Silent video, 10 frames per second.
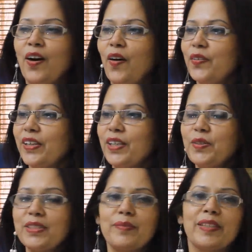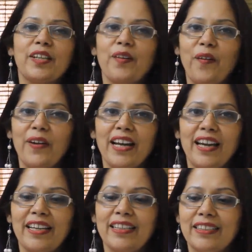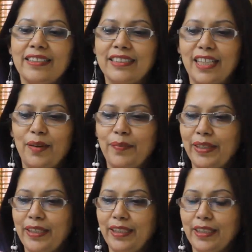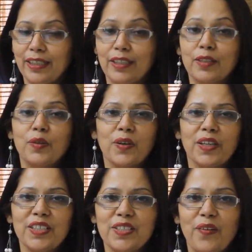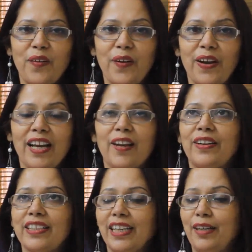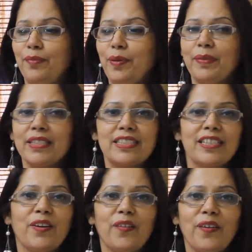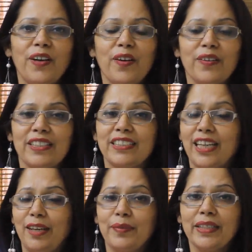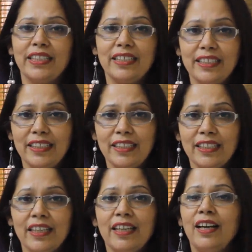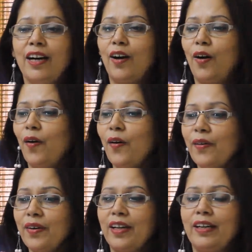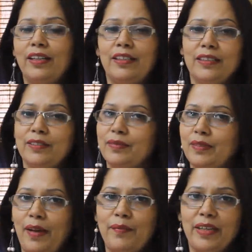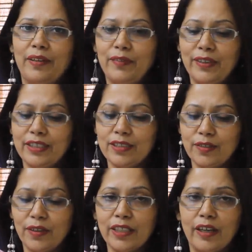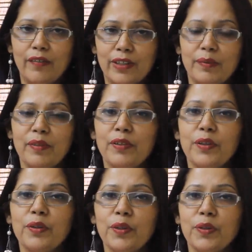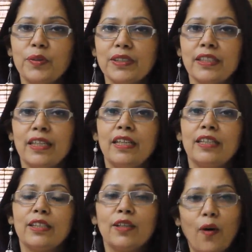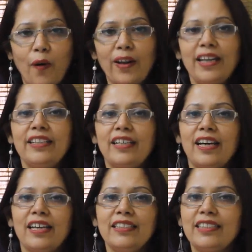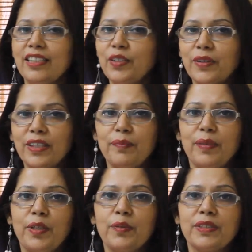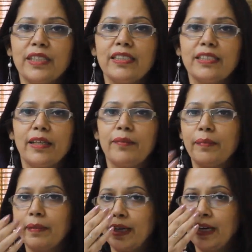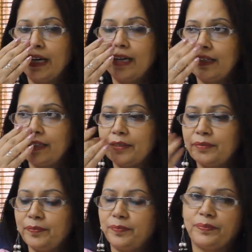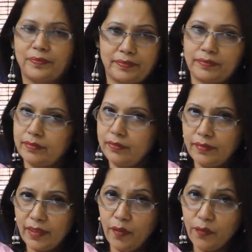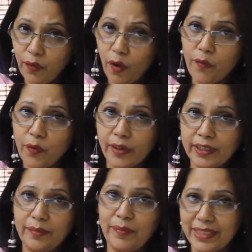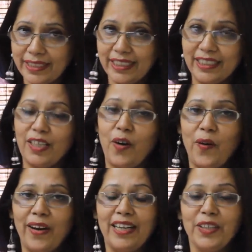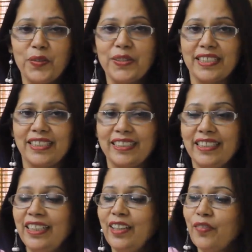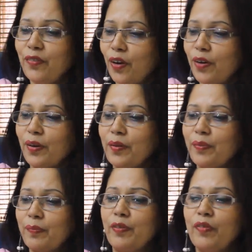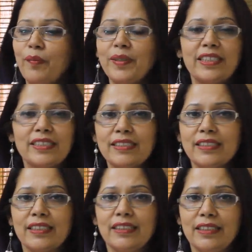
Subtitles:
or you can use some other oil, like it can be coconut oil, or it can be mustard oil, or it can be ghee, or I mean, if it is not comfortable for you to use the oil entirely, then you can be using some warm water, mix it in the oil and use it for performing this